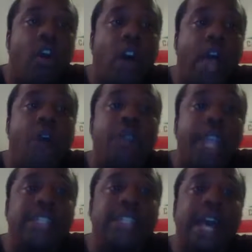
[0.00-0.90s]
out their
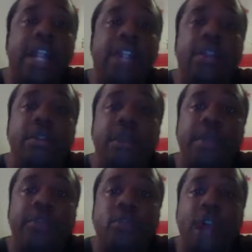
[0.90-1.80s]
side of. People do
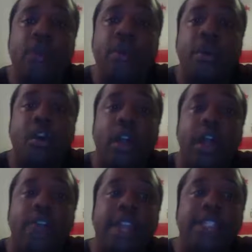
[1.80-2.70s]
not want to call out
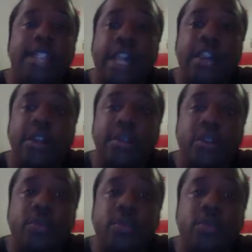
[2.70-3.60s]
their side of the
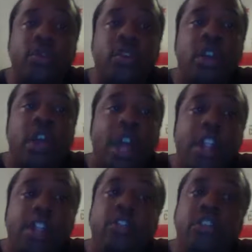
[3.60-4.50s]
people. And they're
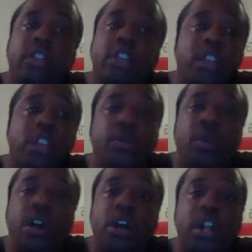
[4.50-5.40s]
gonna keep it
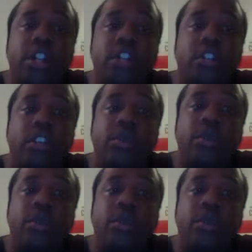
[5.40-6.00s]
100. They're gonna keep it